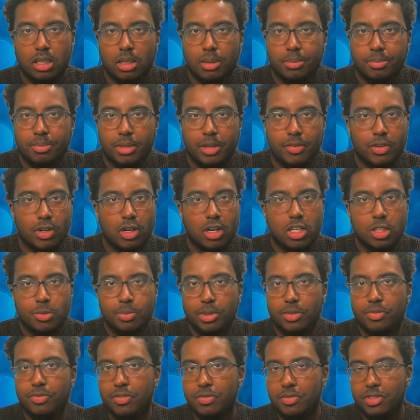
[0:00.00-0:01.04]
if you asked me
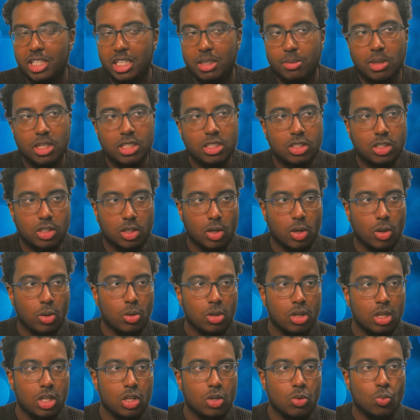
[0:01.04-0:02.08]
15 months ago,
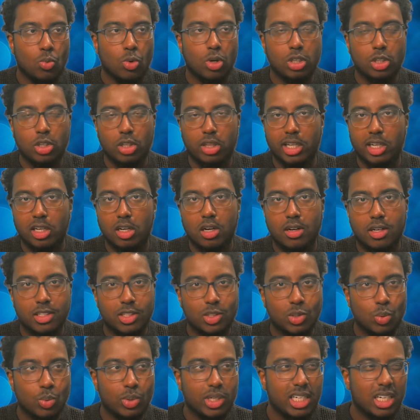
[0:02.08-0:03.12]
what do you think
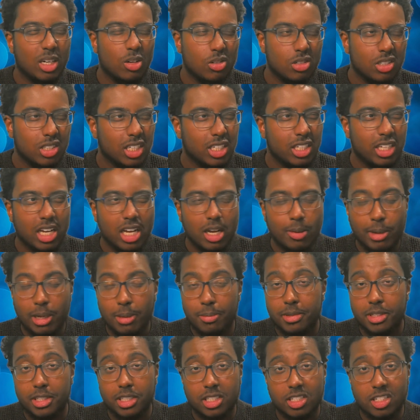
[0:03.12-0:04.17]
Arsenal need? I would have said, yeah, maybe
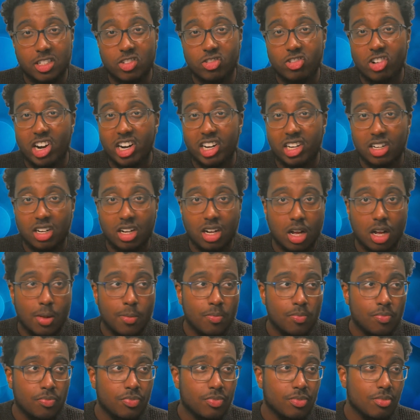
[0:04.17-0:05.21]
just a striker,
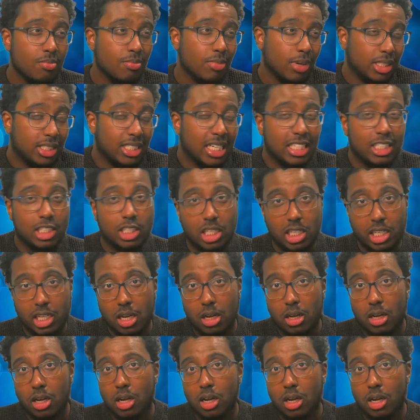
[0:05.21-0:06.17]
potentially a